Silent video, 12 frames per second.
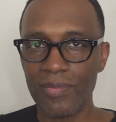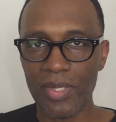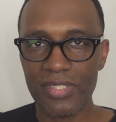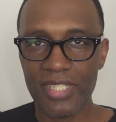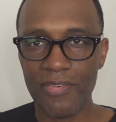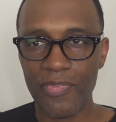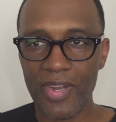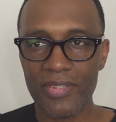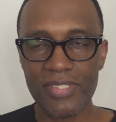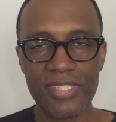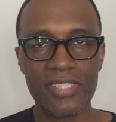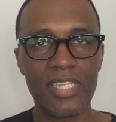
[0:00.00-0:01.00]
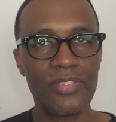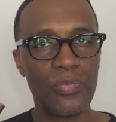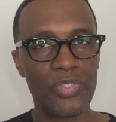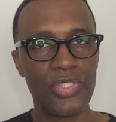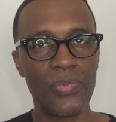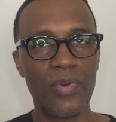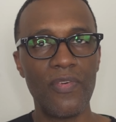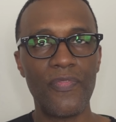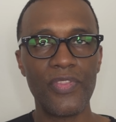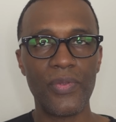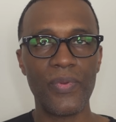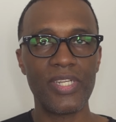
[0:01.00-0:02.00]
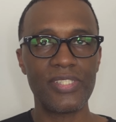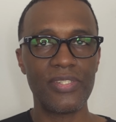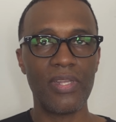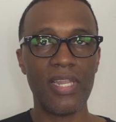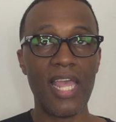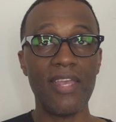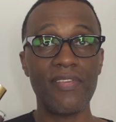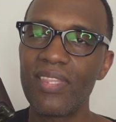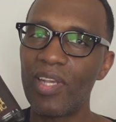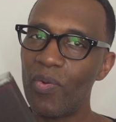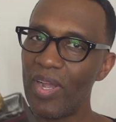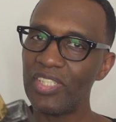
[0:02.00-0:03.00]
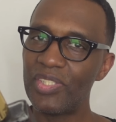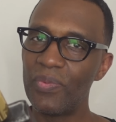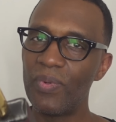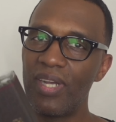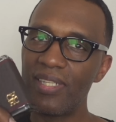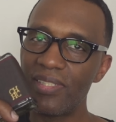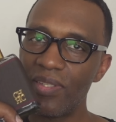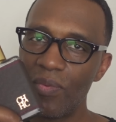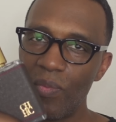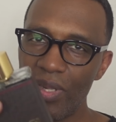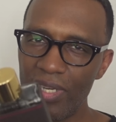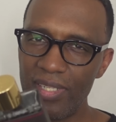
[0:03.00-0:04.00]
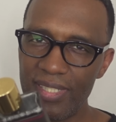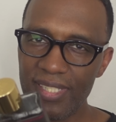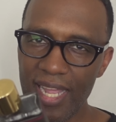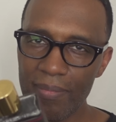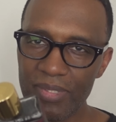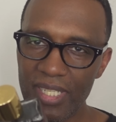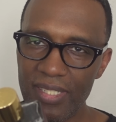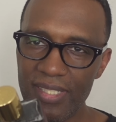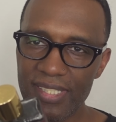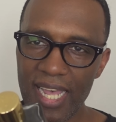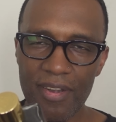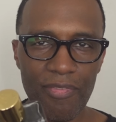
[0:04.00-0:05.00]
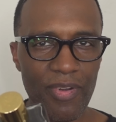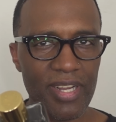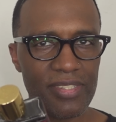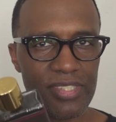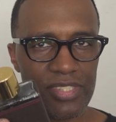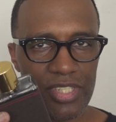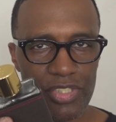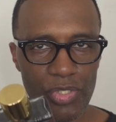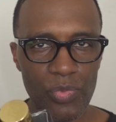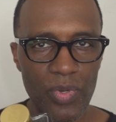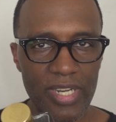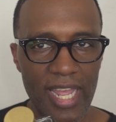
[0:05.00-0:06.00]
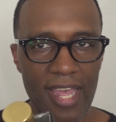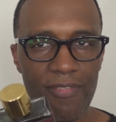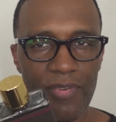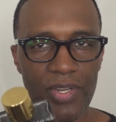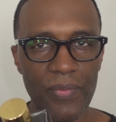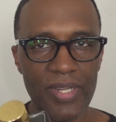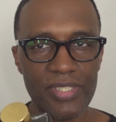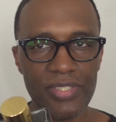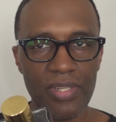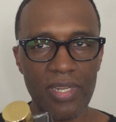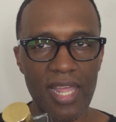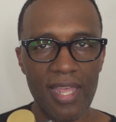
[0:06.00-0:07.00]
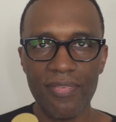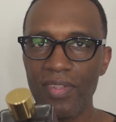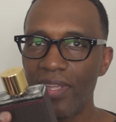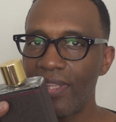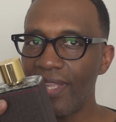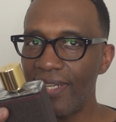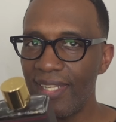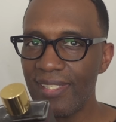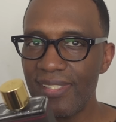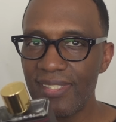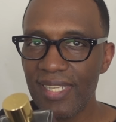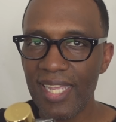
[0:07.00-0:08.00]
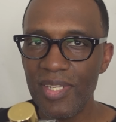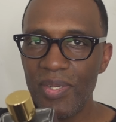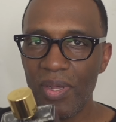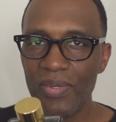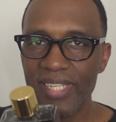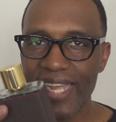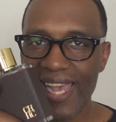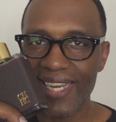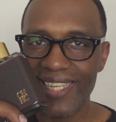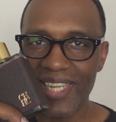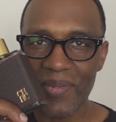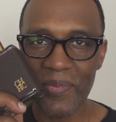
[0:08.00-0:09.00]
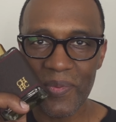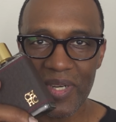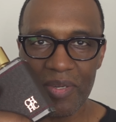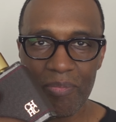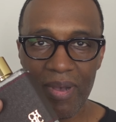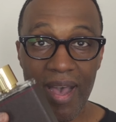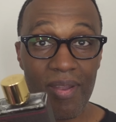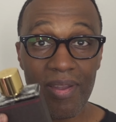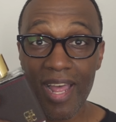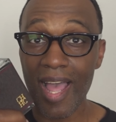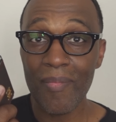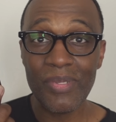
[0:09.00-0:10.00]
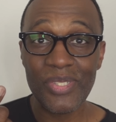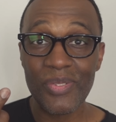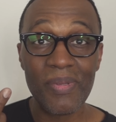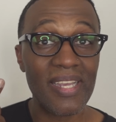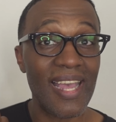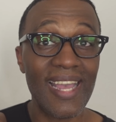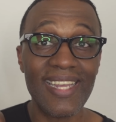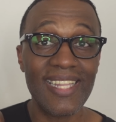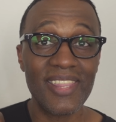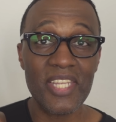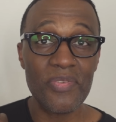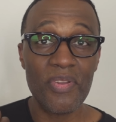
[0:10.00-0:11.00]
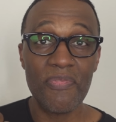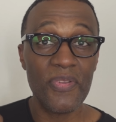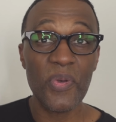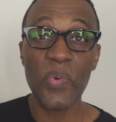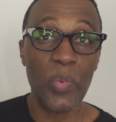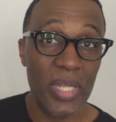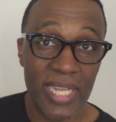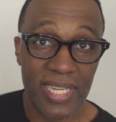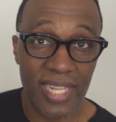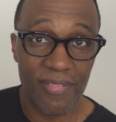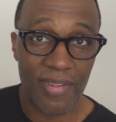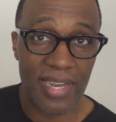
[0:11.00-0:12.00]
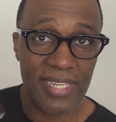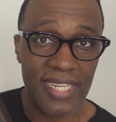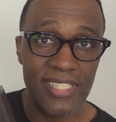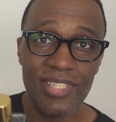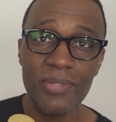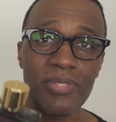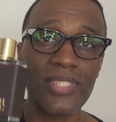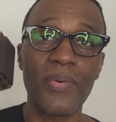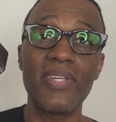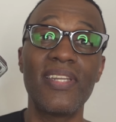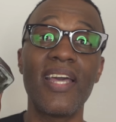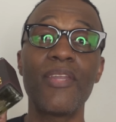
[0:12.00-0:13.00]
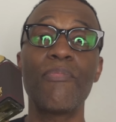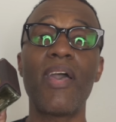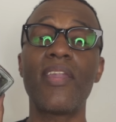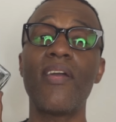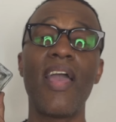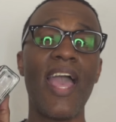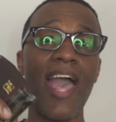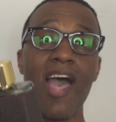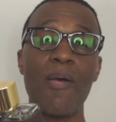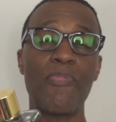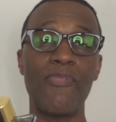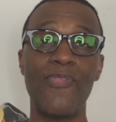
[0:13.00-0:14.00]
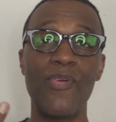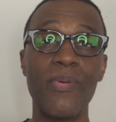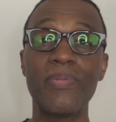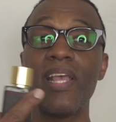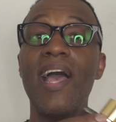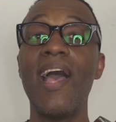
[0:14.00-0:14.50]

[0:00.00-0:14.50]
what 10 fragrances that would you want for the rest of your life. The question was, what are the top 10 designer fragrances that you'd want to have for the rest of your life? It didn't say you only had to get one bottle. I'm assuming I can get this refilled weekly if I need to, so it doesn't matter how I perform.